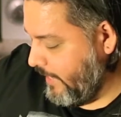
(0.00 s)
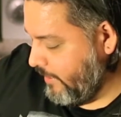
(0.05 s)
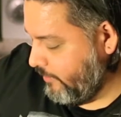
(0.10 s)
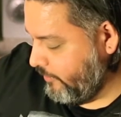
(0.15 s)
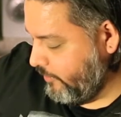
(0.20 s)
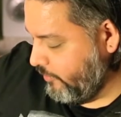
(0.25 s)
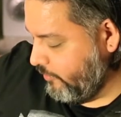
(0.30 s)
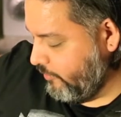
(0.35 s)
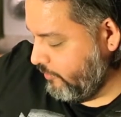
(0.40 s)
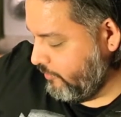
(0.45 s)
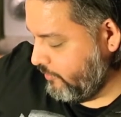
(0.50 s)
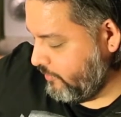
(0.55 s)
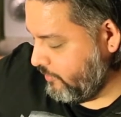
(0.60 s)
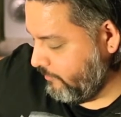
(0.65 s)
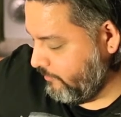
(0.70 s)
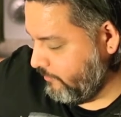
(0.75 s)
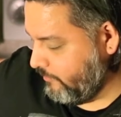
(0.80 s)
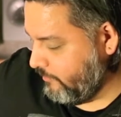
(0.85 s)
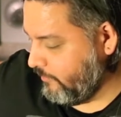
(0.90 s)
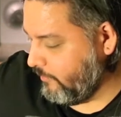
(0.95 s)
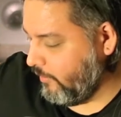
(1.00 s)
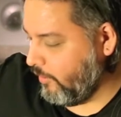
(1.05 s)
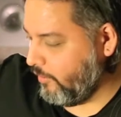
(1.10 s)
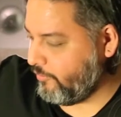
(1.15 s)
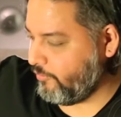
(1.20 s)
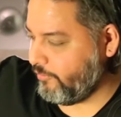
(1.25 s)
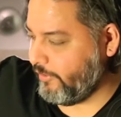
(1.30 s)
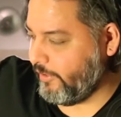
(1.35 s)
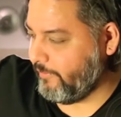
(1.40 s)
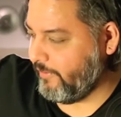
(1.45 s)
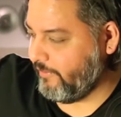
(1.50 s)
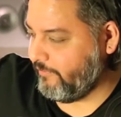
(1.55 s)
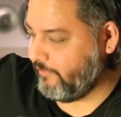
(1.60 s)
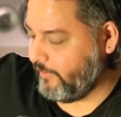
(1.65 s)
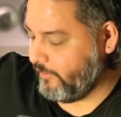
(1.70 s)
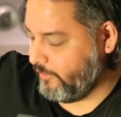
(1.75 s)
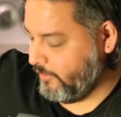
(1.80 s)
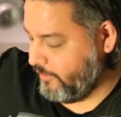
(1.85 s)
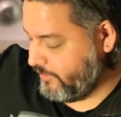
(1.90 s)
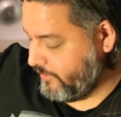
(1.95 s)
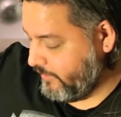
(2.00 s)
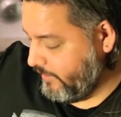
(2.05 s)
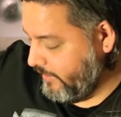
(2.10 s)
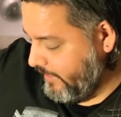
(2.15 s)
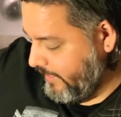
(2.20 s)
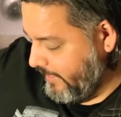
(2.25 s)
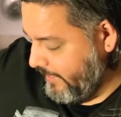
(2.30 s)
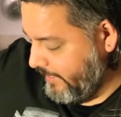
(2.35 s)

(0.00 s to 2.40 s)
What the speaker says: I'll use all three of my fingers